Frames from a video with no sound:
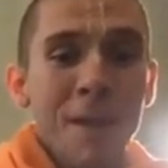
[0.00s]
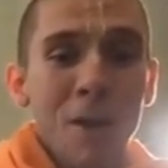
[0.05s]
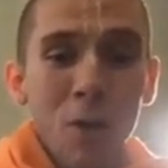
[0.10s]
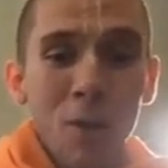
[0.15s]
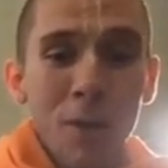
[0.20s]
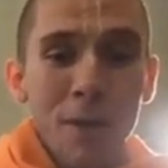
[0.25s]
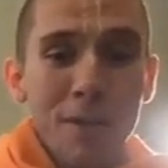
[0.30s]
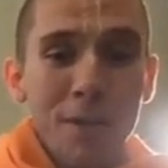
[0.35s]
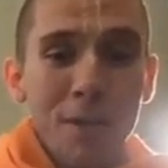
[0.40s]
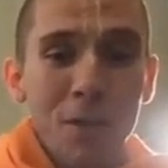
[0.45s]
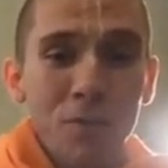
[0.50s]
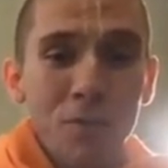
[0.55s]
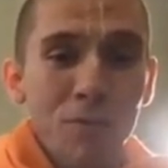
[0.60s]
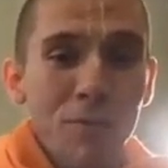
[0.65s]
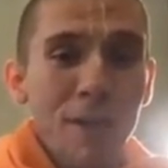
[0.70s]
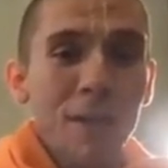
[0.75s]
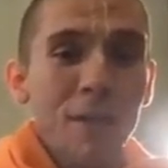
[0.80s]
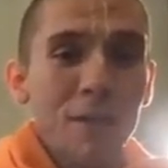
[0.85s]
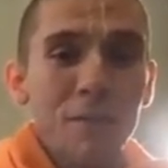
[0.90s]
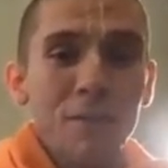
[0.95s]
who is the
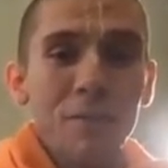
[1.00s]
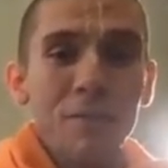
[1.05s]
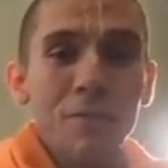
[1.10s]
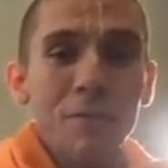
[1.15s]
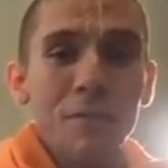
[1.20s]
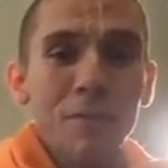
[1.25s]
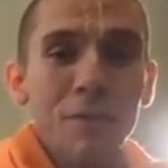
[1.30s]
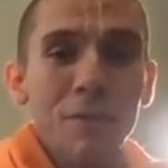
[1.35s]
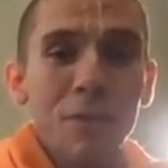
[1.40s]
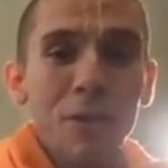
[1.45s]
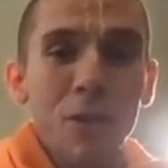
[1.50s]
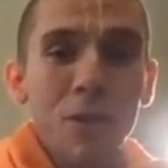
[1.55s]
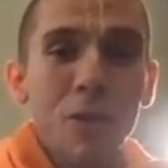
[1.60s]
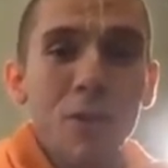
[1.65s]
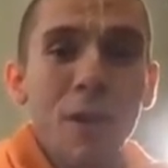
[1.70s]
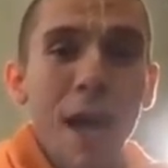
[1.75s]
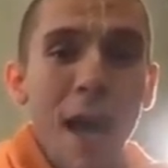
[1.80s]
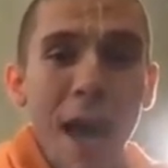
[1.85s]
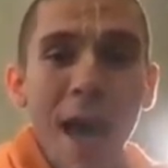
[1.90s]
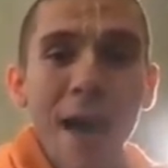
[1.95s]
real
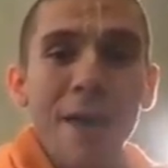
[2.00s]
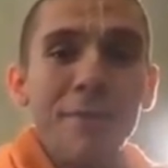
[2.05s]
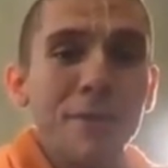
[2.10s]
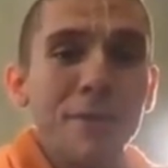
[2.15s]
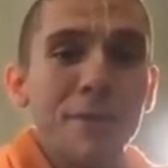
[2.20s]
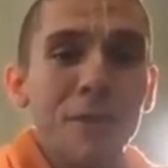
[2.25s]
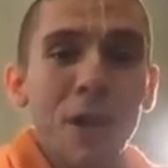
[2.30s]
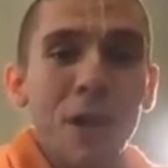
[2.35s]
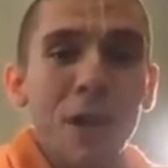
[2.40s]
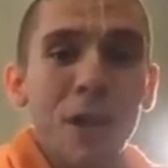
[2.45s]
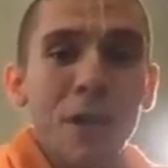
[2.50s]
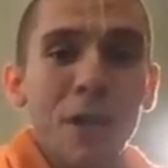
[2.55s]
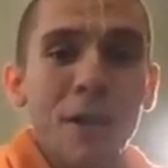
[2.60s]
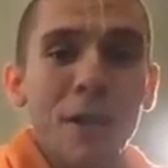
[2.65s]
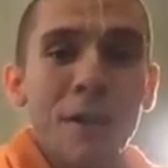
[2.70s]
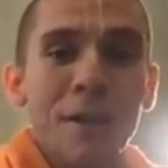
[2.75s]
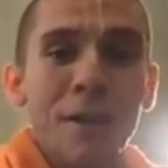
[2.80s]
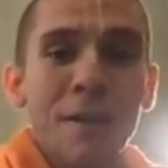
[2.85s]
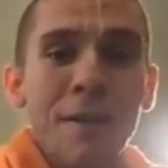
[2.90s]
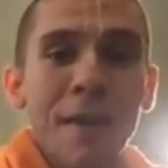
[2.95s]
Yuga avatar.
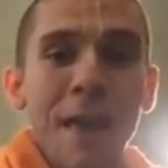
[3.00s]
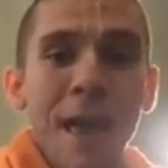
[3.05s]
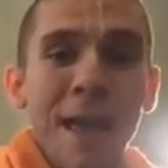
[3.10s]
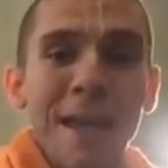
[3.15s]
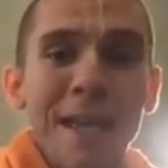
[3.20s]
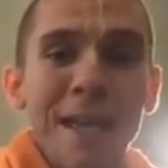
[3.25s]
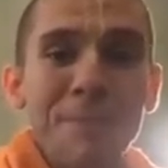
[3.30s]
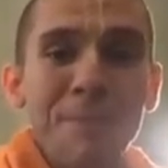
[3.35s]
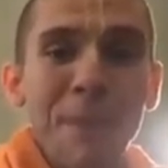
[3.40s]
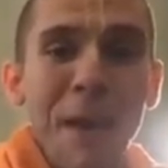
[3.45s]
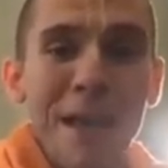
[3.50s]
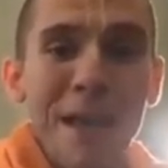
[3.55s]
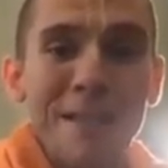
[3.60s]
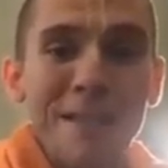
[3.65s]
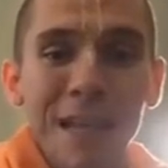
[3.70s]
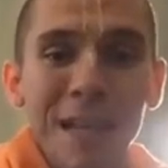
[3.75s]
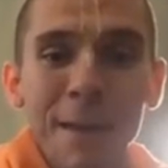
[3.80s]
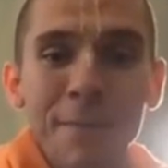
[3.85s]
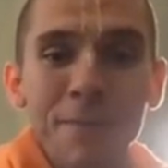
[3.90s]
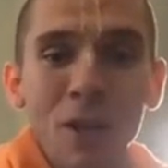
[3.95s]
And his
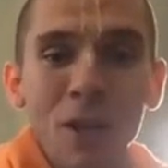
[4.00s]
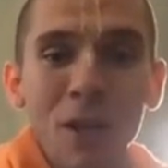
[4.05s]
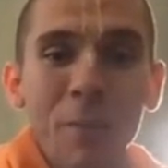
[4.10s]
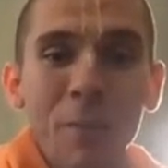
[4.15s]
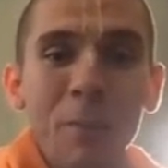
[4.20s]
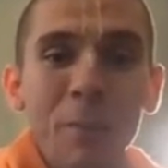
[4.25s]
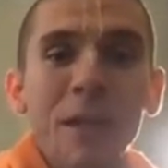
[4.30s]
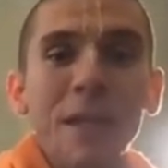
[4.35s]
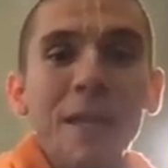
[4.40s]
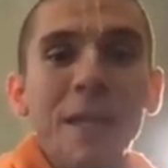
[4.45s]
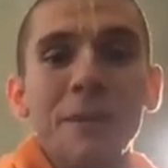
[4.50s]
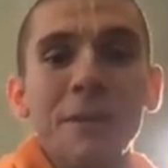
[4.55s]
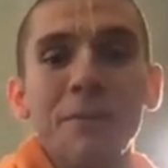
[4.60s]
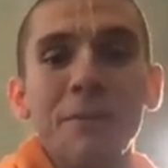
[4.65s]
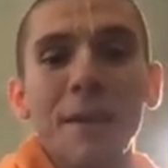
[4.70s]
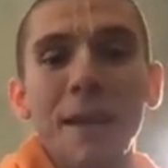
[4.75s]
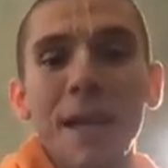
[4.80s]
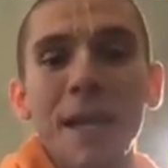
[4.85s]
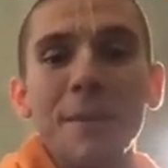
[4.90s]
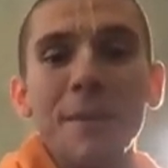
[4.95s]
pastimes are completely
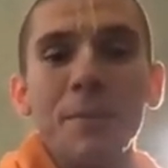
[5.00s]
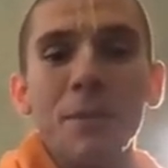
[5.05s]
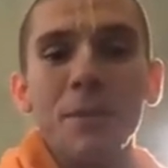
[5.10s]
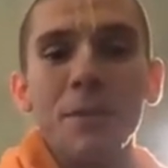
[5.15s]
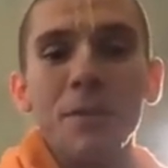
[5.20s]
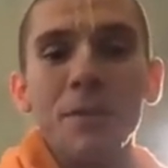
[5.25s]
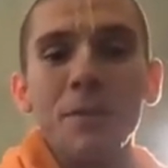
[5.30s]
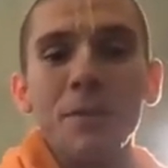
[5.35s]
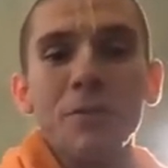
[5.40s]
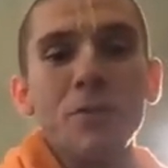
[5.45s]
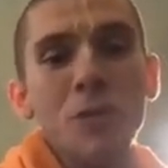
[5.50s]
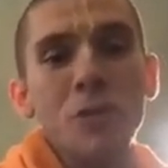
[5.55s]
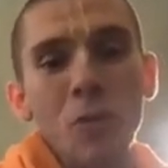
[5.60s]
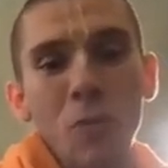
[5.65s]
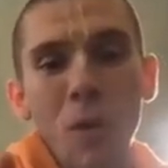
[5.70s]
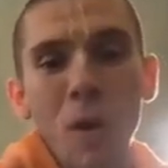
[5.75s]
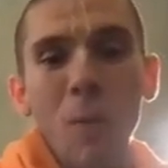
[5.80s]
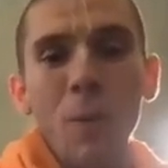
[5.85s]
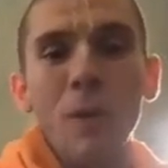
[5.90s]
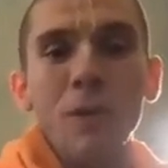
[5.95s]
relatable to
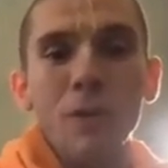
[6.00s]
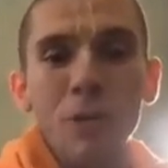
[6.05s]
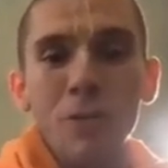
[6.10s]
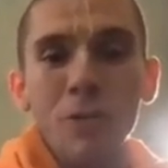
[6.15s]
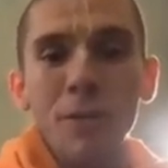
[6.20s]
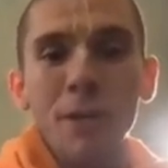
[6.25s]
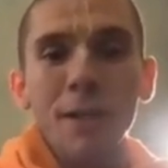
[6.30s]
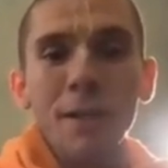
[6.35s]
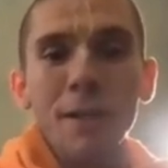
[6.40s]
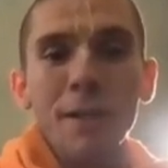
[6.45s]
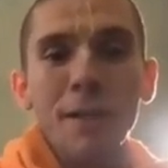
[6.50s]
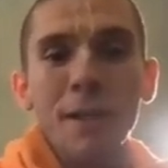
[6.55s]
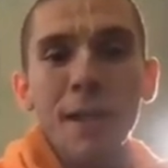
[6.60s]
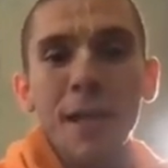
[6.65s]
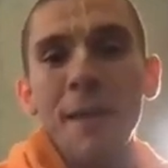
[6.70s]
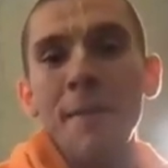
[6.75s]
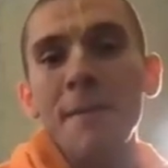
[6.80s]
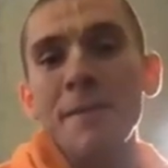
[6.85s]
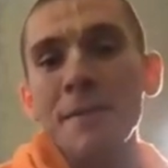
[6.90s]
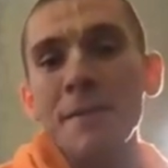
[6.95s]
what we're doing
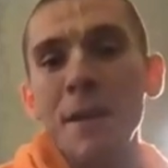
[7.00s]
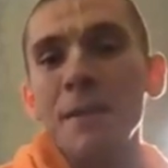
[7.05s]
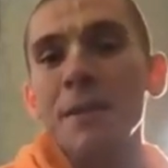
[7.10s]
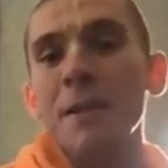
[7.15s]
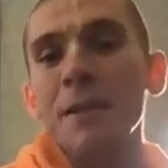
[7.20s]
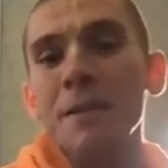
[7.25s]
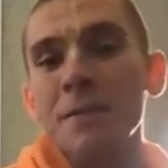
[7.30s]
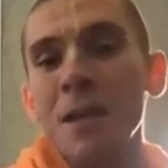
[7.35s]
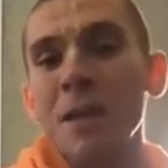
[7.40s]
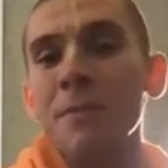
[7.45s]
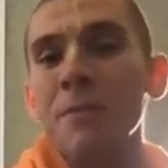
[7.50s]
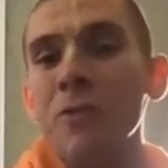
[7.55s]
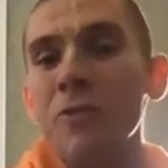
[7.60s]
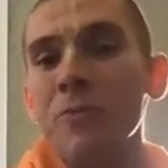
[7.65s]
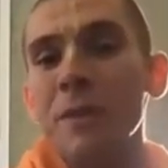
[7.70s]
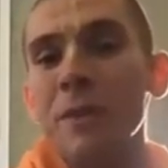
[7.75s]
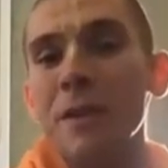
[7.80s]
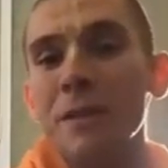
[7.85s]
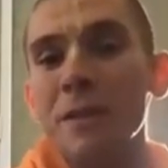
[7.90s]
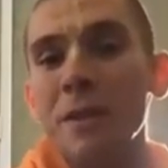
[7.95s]
in the Sankirtan
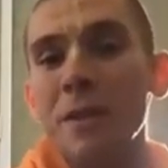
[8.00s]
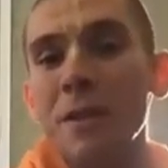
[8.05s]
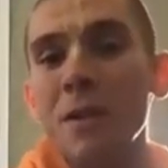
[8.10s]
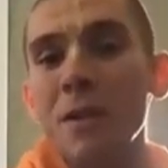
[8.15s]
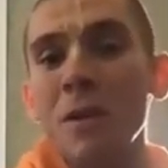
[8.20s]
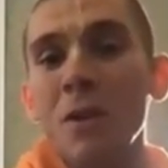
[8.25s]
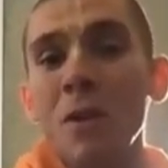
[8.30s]
movement.